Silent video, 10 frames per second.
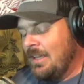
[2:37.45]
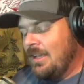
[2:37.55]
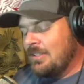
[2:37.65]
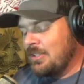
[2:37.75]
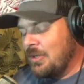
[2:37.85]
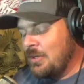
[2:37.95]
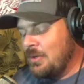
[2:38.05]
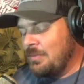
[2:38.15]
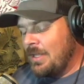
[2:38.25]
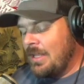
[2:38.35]

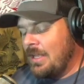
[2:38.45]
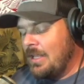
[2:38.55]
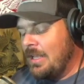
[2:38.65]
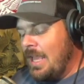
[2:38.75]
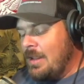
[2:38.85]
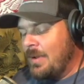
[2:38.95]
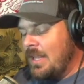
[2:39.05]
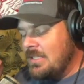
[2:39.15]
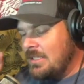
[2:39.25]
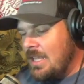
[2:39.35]
So, but anyway,
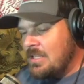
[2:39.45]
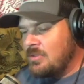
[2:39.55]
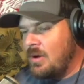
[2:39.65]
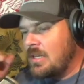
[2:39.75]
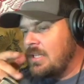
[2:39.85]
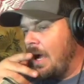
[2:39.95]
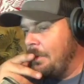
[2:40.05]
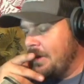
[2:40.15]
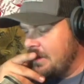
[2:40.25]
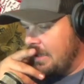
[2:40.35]
let's get into our
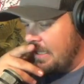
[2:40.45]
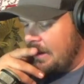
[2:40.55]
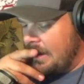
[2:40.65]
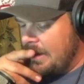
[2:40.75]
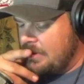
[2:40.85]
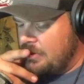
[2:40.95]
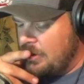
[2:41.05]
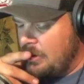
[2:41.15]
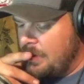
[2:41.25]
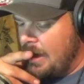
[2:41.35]
topics today, ladies and gentlemen.